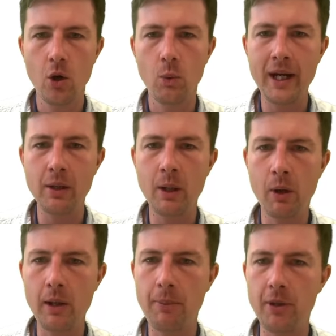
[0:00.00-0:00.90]
Where do I
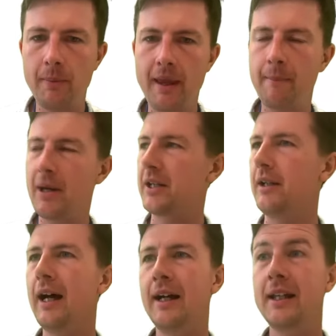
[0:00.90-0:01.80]
want to put that
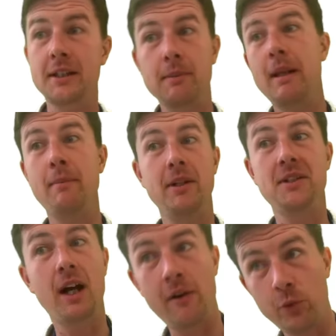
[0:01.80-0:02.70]
button? Here's some
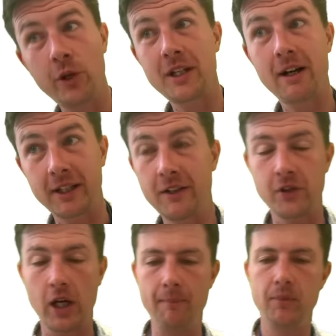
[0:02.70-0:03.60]
numbers I've worked out ahead of
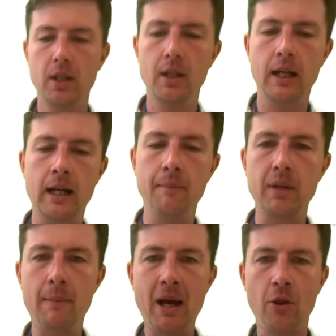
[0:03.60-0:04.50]
time.
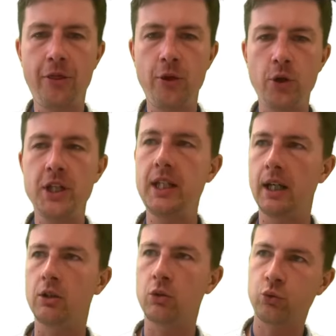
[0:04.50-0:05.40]
About 30
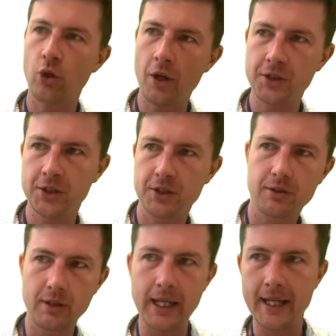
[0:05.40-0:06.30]

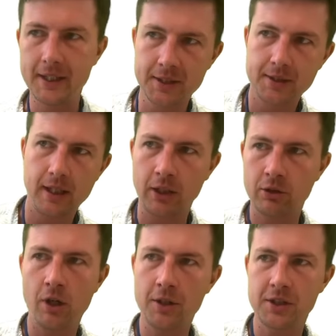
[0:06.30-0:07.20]
across X,
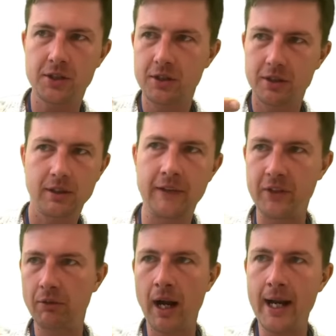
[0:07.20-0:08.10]
across
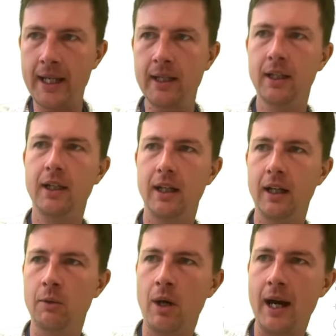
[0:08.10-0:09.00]
lefty righty,
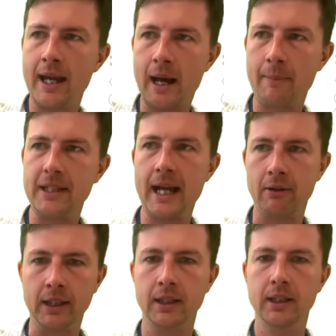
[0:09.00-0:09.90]
Y uppy
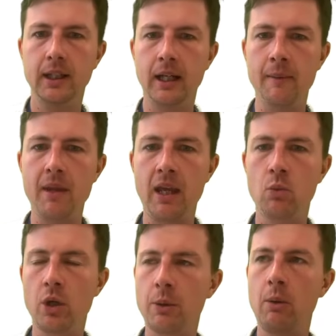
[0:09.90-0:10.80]
downy. And
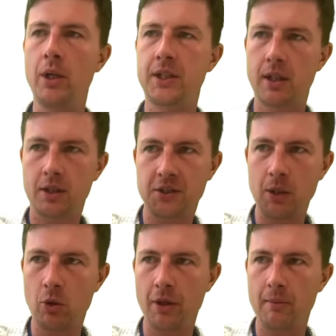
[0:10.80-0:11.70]
what do I want to, because I
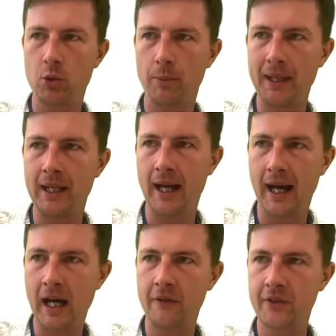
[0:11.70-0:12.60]
want them to appear
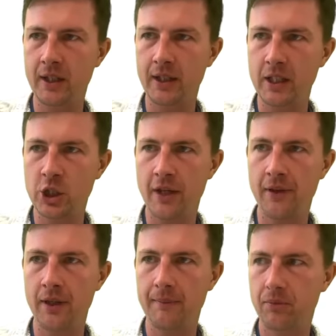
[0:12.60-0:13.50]
after each
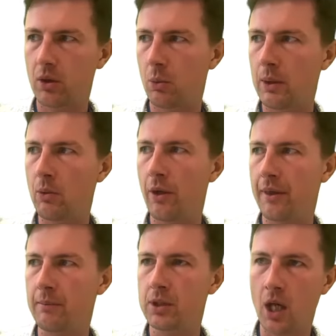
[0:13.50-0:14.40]
other. We want
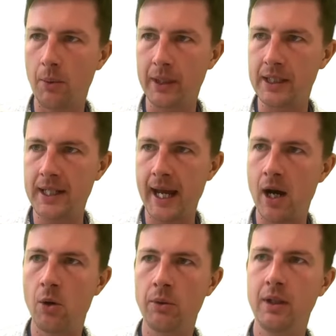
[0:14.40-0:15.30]
them going
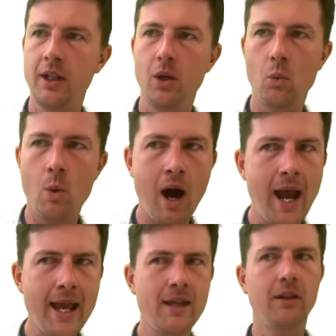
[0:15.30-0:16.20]
down.
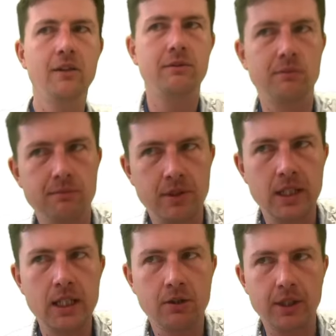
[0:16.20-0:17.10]
Y
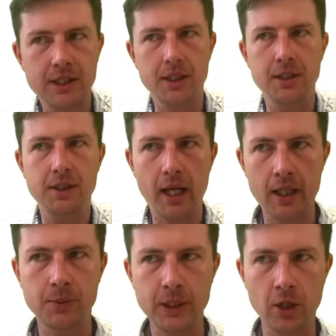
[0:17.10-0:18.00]
decreases
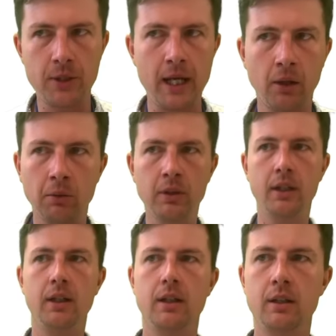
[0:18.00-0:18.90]
as we go down.
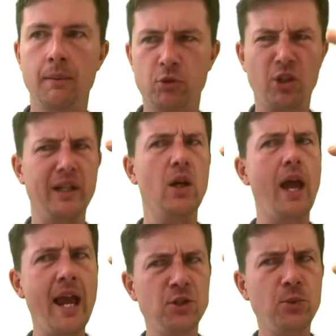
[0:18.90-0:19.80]

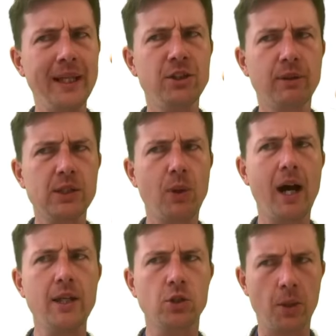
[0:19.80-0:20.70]
As you increase
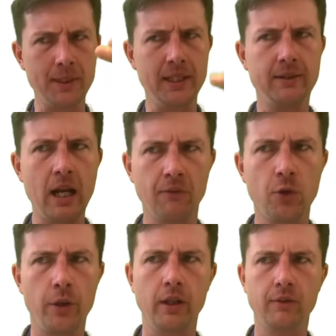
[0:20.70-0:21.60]
Y, you're going down
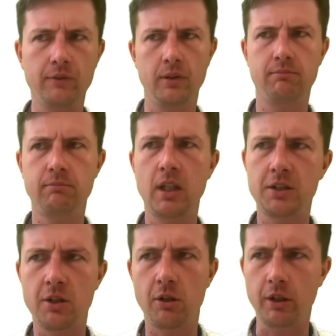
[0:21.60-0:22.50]
further for
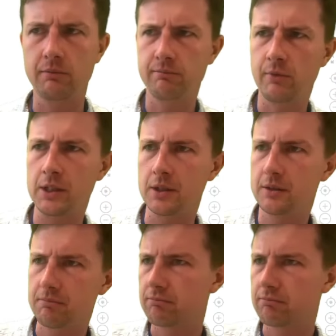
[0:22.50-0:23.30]
historic reasons.